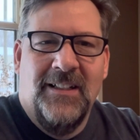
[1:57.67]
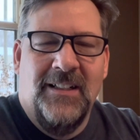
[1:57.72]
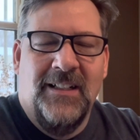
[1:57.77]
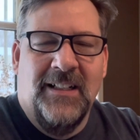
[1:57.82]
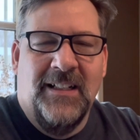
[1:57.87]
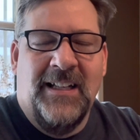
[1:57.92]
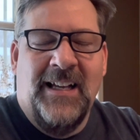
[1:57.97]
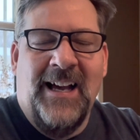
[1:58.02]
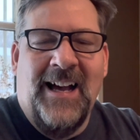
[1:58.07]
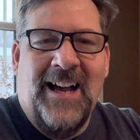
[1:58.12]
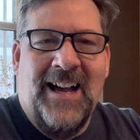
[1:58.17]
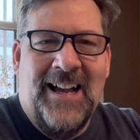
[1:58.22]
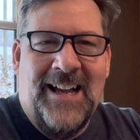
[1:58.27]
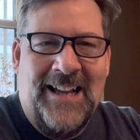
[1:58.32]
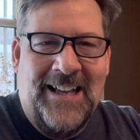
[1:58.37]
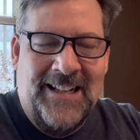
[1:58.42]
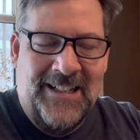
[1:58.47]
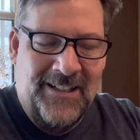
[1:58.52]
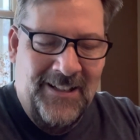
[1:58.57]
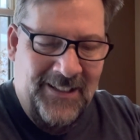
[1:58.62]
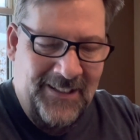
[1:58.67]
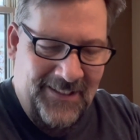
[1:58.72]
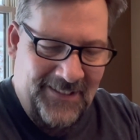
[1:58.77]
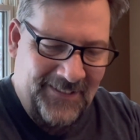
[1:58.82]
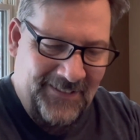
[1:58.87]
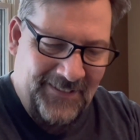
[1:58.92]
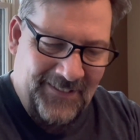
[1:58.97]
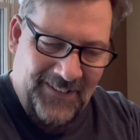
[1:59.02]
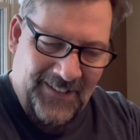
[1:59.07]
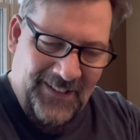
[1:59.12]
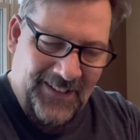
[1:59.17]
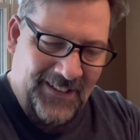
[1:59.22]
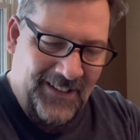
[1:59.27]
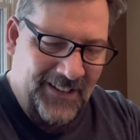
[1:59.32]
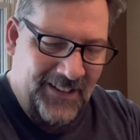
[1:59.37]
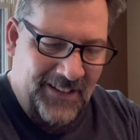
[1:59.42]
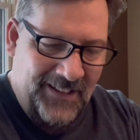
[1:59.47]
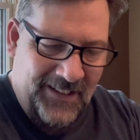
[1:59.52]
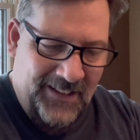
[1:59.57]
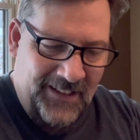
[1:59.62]
cod.
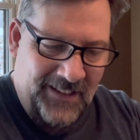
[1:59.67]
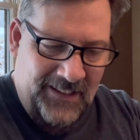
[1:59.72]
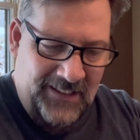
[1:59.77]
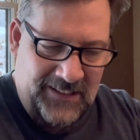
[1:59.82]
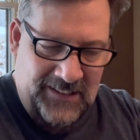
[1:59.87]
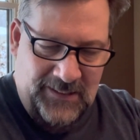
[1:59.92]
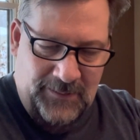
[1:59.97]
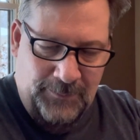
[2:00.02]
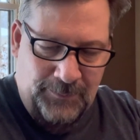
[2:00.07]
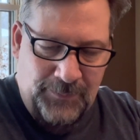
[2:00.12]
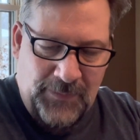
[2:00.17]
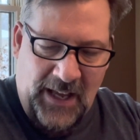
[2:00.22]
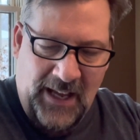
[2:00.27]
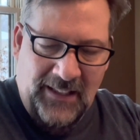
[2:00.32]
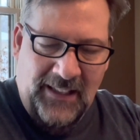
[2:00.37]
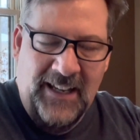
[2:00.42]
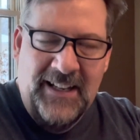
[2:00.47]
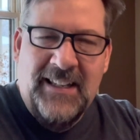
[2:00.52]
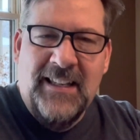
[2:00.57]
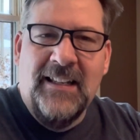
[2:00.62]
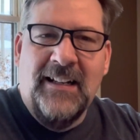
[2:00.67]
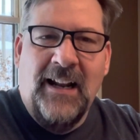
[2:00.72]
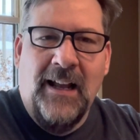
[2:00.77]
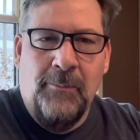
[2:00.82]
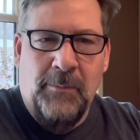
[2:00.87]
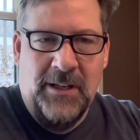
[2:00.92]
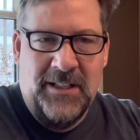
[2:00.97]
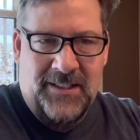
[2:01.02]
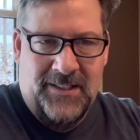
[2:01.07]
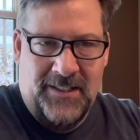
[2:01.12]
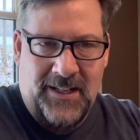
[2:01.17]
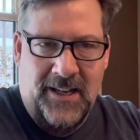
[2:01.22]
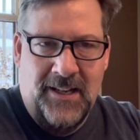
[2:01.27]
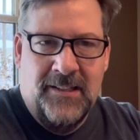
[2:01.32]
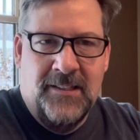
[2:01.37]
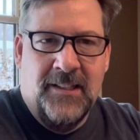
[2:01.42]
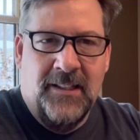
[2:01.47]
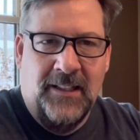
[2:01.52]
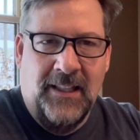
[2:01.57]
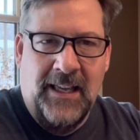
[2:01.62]
I like it on my
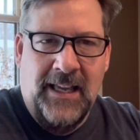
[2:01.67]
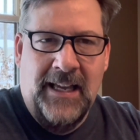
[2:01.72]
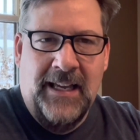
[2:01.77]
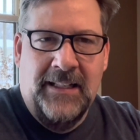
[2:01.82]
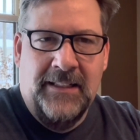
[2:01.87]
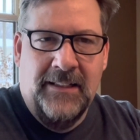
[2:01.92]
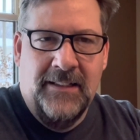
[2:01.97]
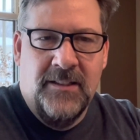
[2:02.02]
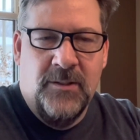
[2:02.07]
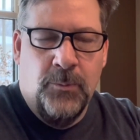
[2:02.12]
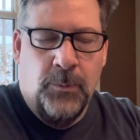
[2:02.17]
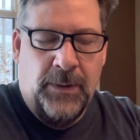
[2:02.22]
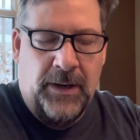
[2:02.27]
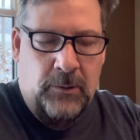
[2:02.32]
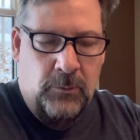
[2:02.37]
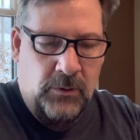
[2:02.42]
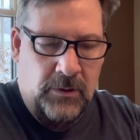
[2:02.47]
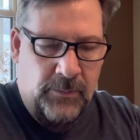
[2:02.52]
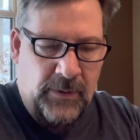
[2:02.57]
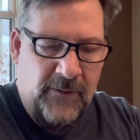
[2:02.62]
steaks a lot. That's probably one of my